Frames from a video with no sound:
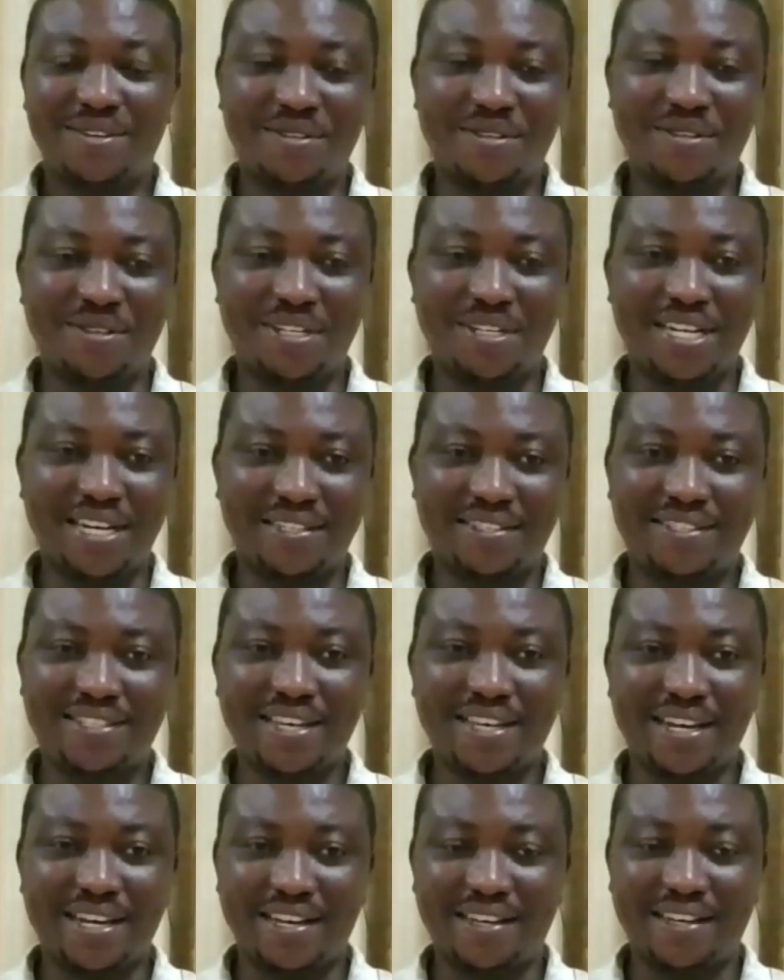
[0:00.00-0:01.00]
on
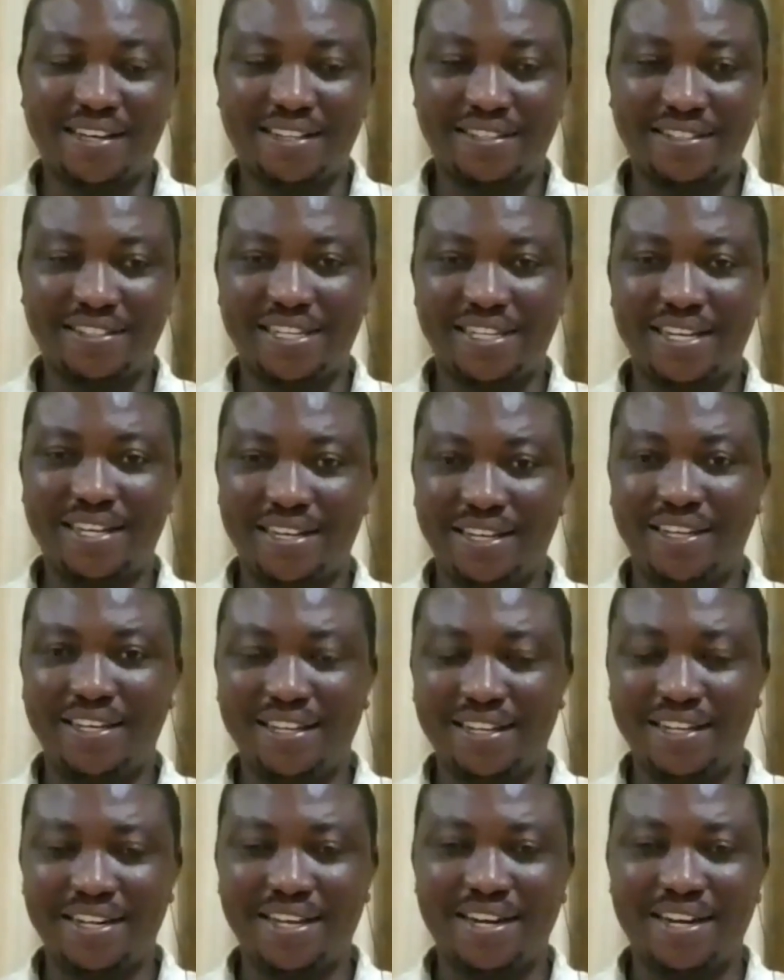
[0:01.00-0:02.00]
that uh,
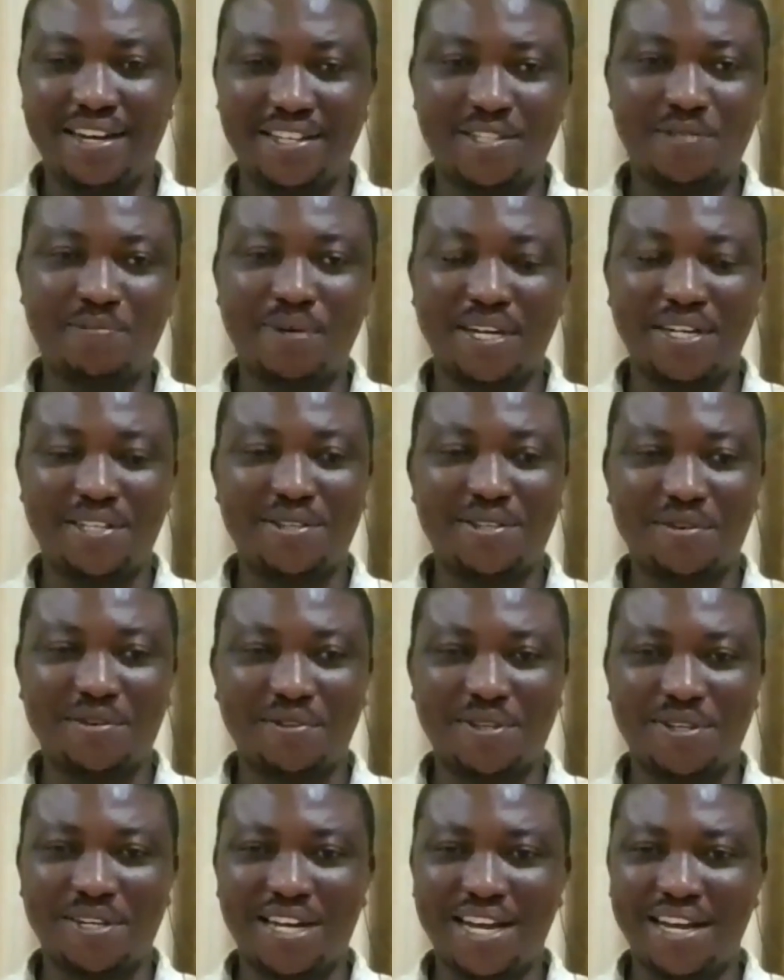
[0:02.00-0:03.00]
journey and that aspect
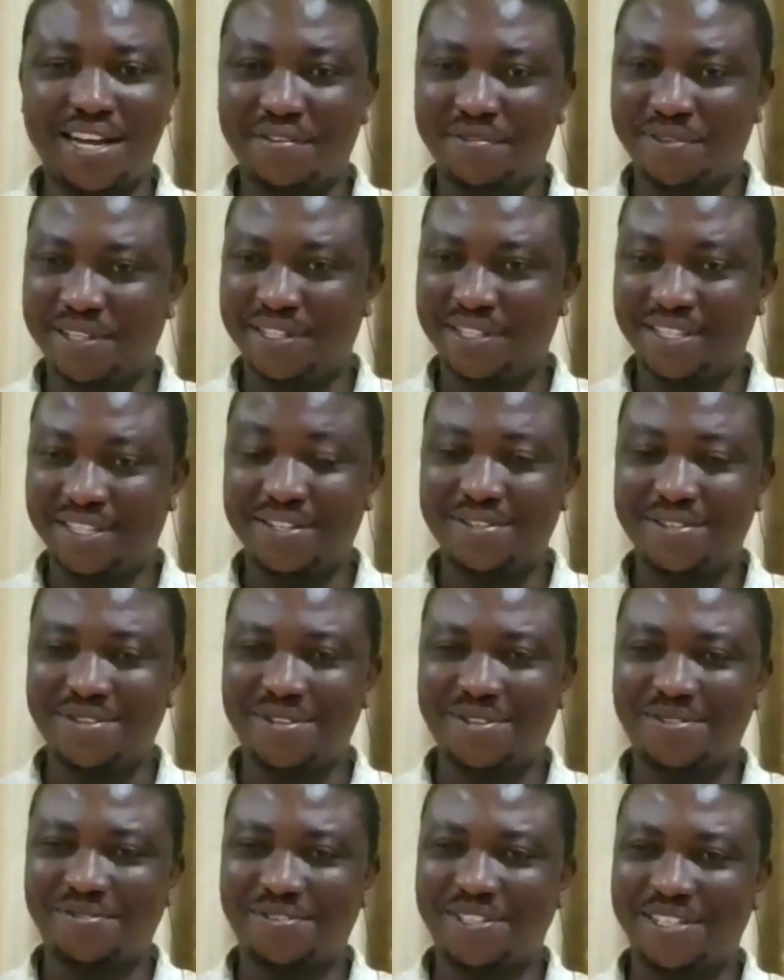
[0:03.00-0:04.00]
of your life. We thank
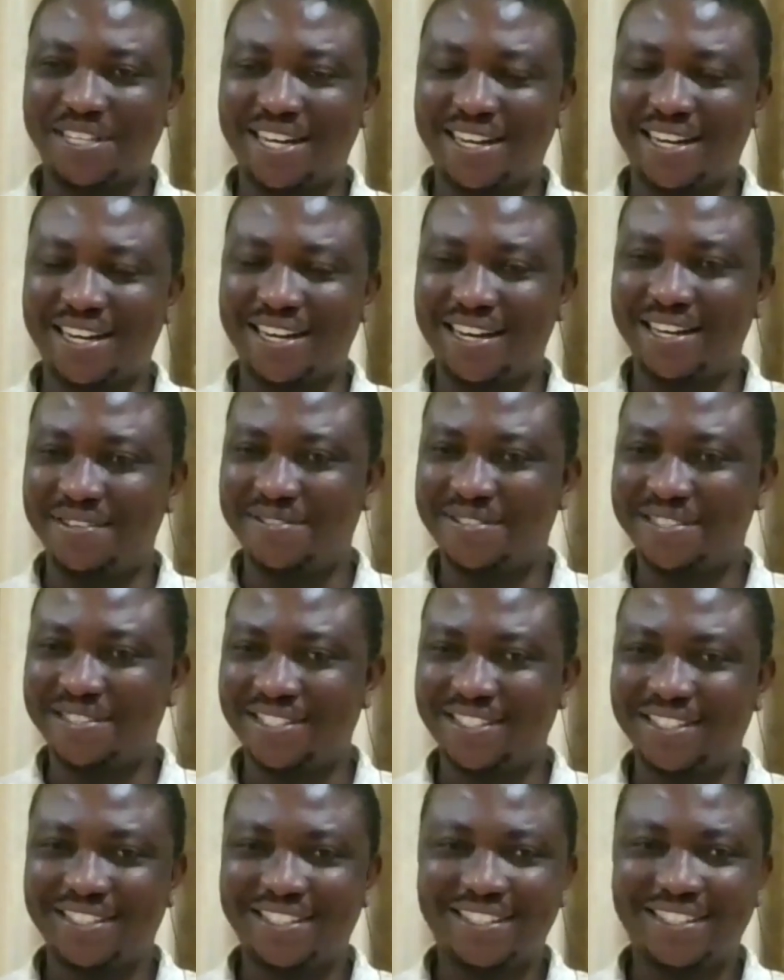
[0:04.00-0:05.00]
God for their
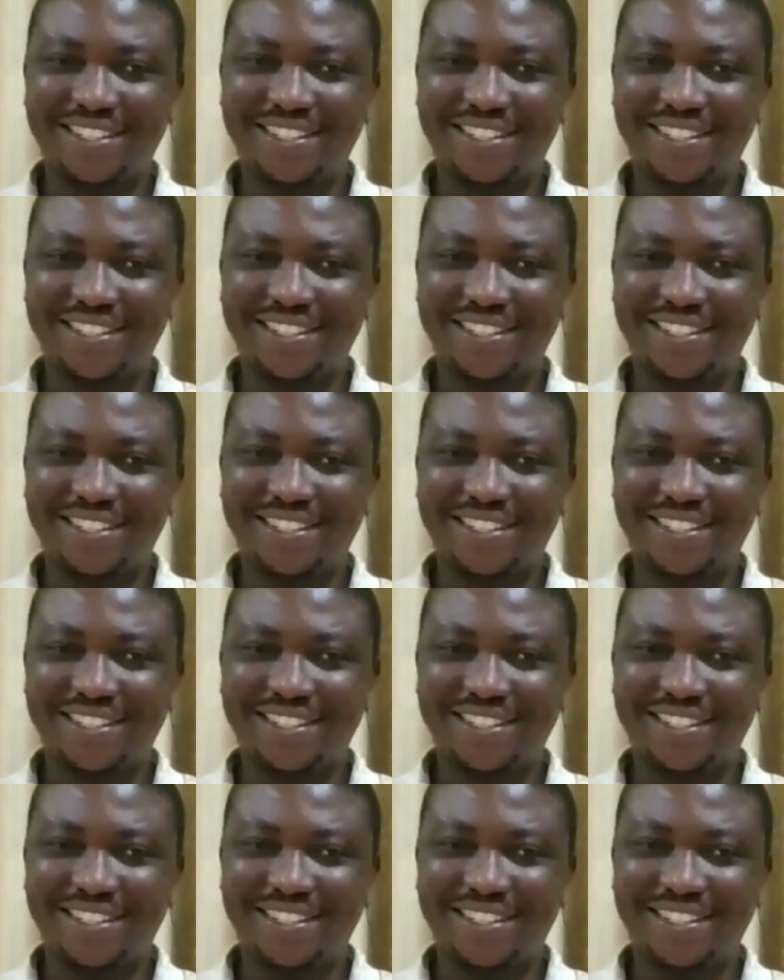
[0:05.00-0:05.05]
lives.